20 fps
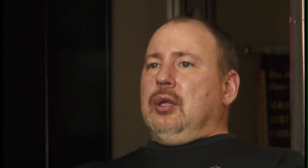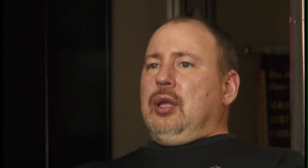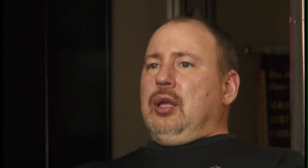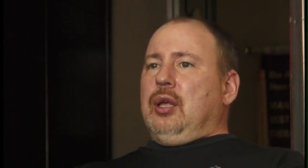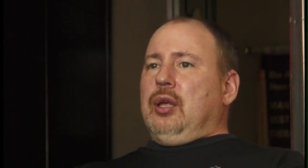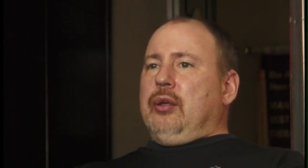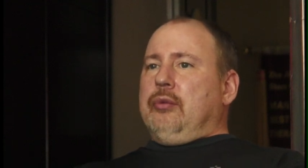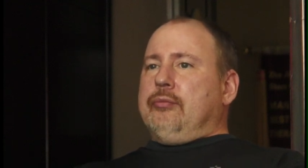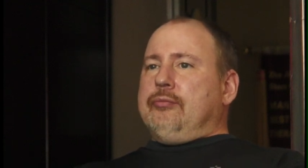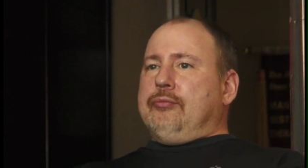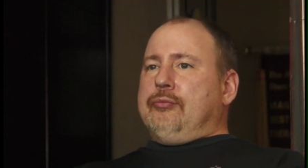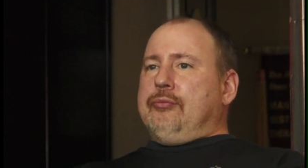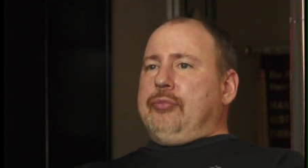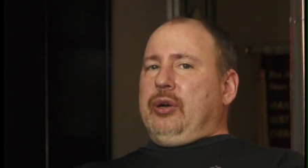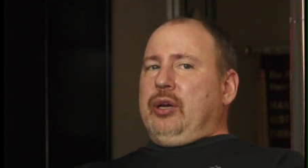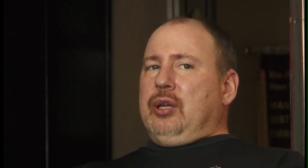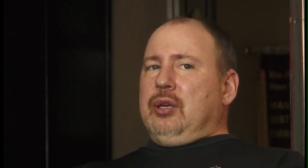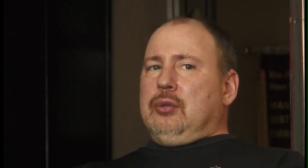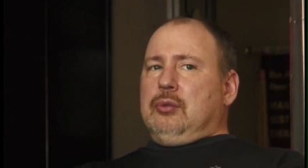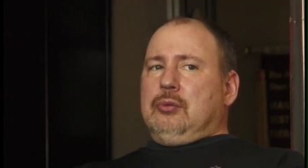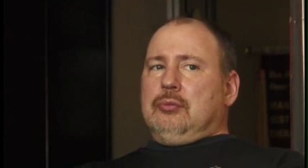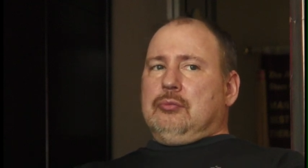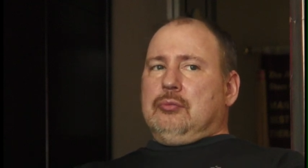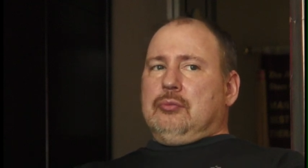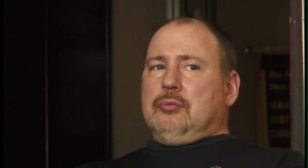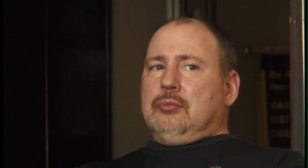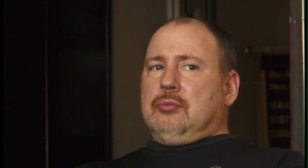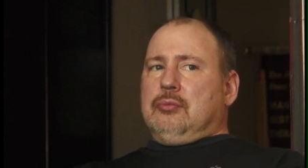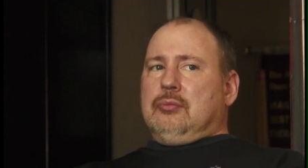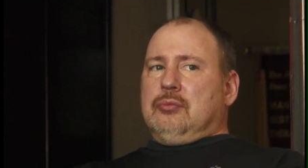um, but
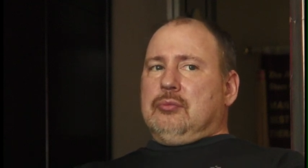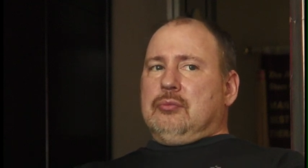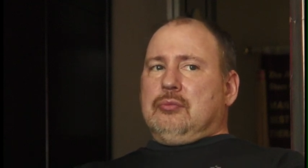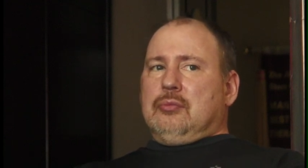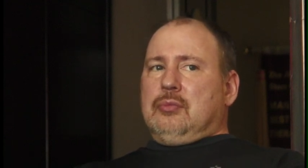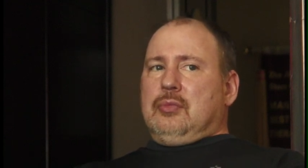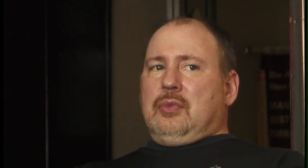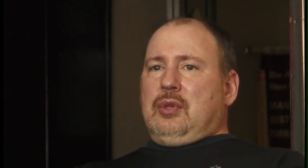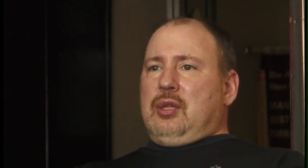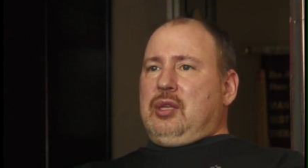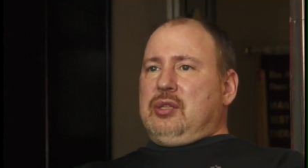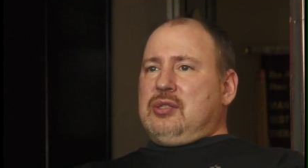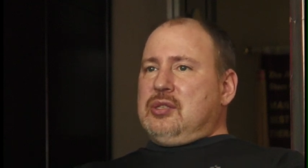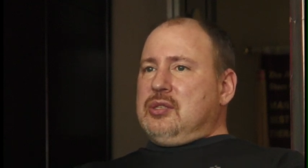it